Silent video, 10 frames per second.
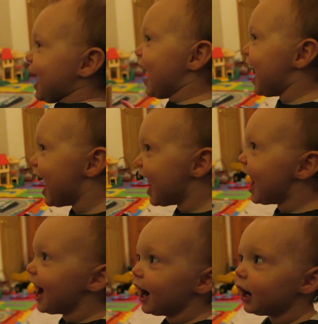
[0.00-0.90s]
hi to
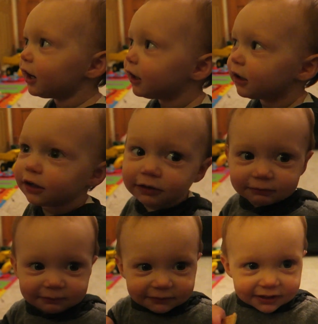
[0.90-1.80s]
YouTube.
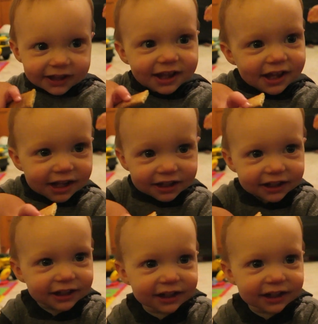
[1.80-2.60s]
Say hi.